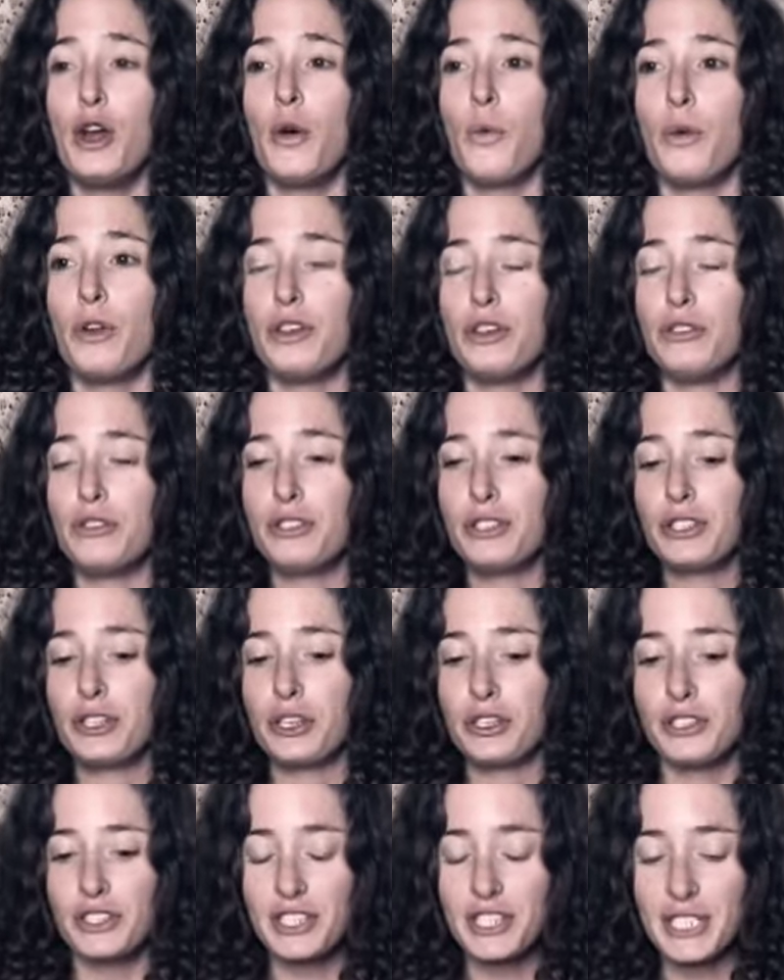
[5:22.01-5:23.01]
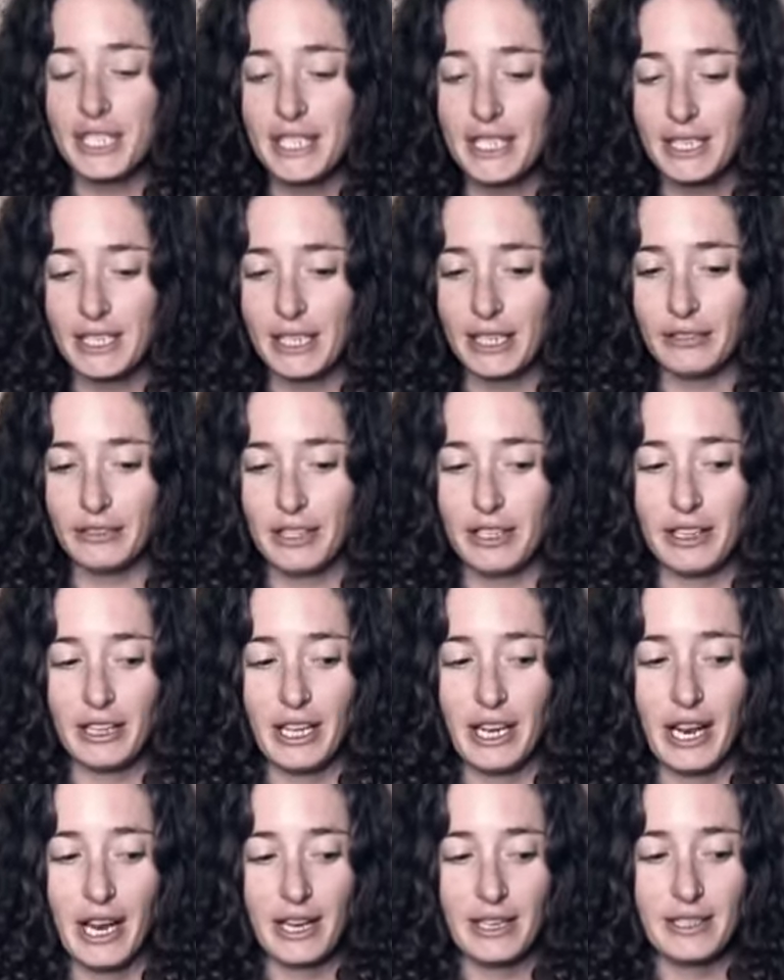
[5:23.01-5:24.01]
when you start seeing
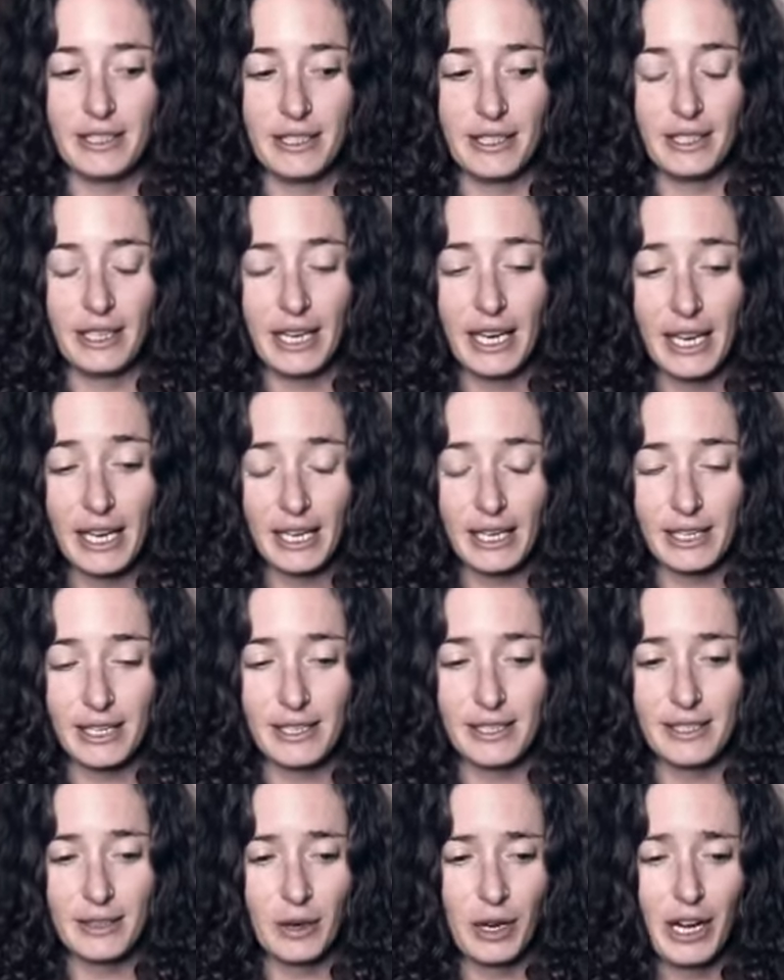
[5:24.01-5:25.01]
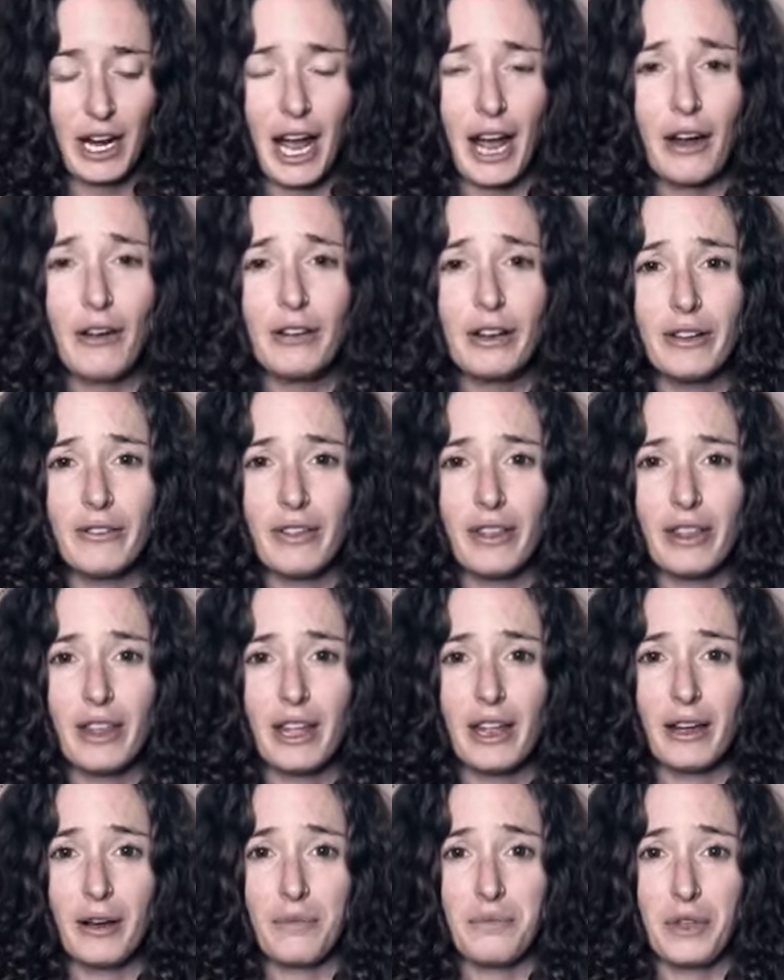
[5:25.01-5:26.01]
everything as it is, and I don't even
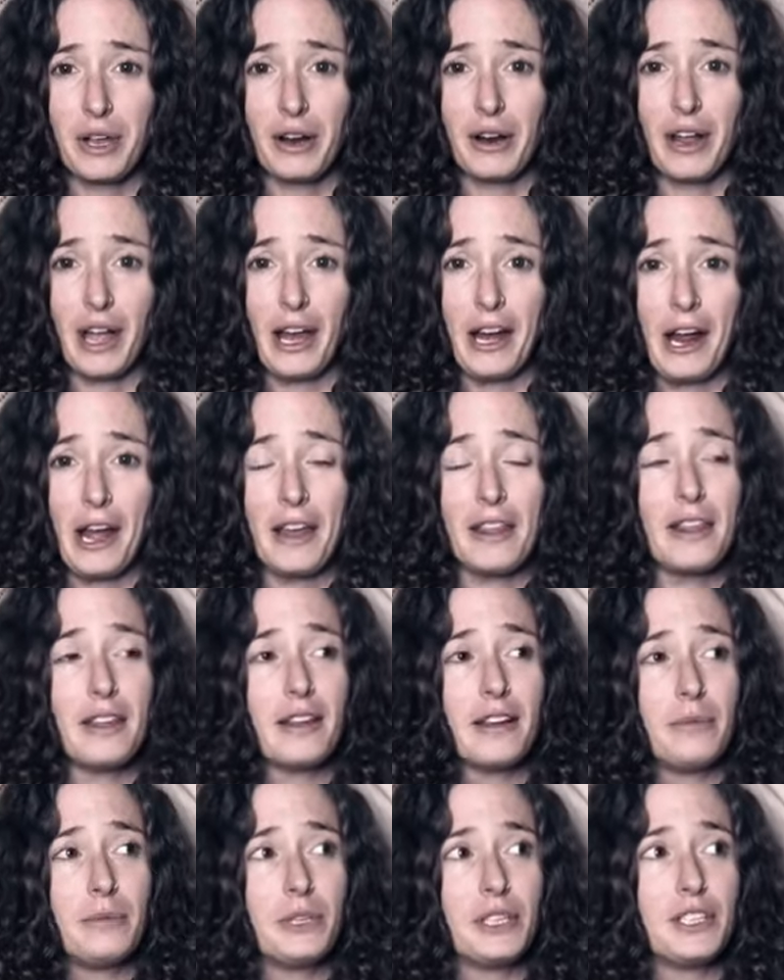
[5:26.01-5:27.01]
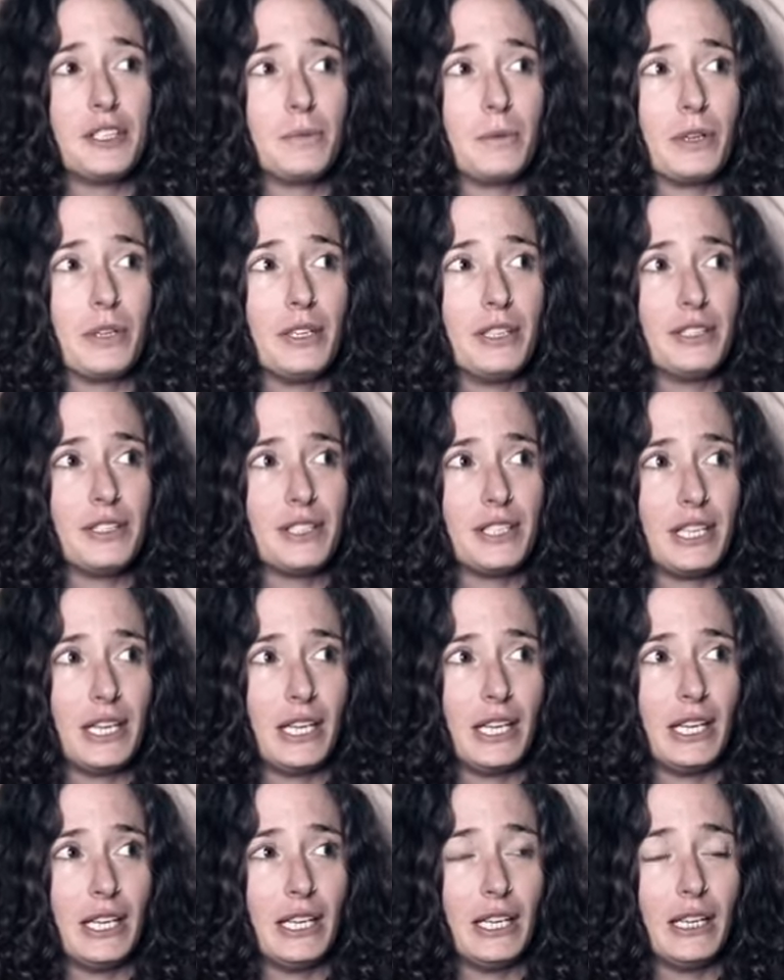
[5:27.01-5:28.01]
think I'm there yet, I think I'm
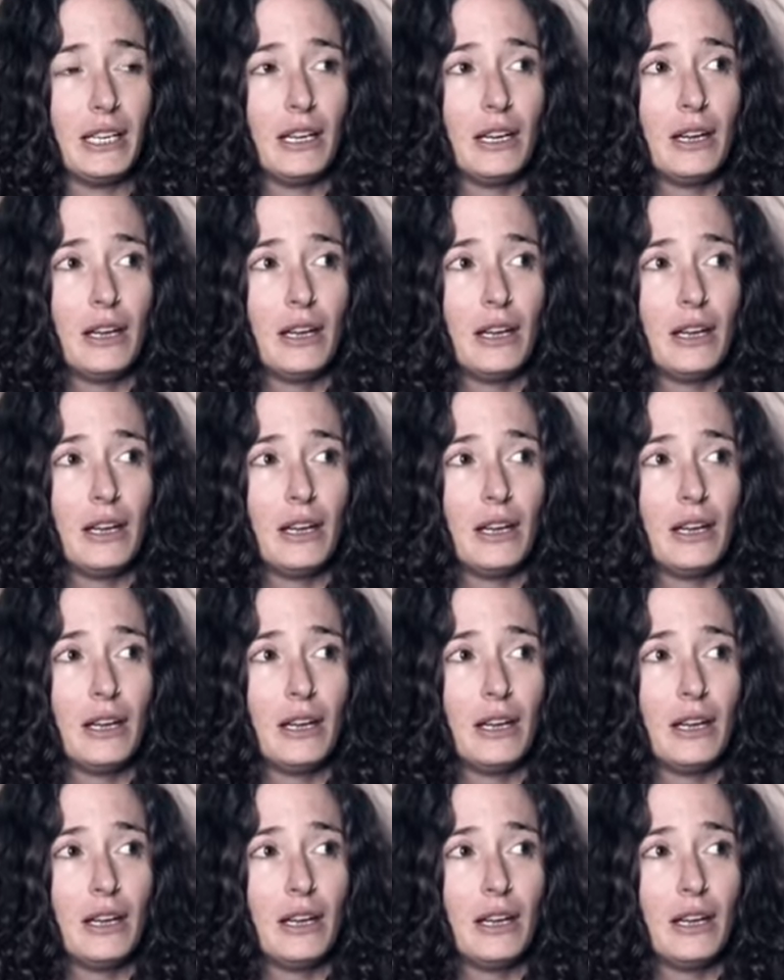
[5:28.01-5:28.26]
experiencing it